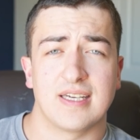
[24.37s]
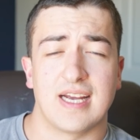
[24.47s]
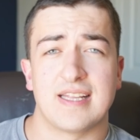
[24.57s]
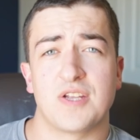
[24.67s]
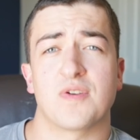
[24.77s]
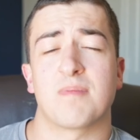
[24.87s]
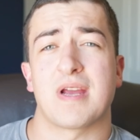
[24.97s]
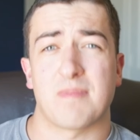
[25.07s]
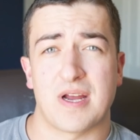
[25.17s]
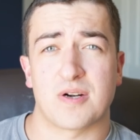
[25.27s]
And then you can
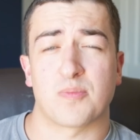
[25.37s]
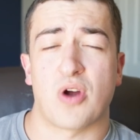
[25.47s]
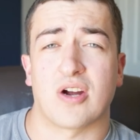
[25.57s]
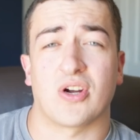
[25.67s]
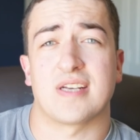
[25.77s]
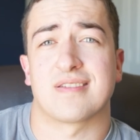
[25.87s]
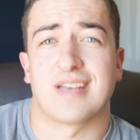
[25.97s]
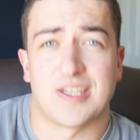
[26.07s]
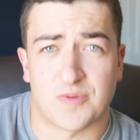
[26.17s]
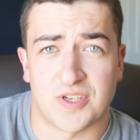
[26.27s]
make better progress
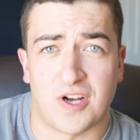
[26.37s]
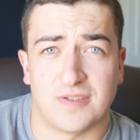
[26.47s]
as a result.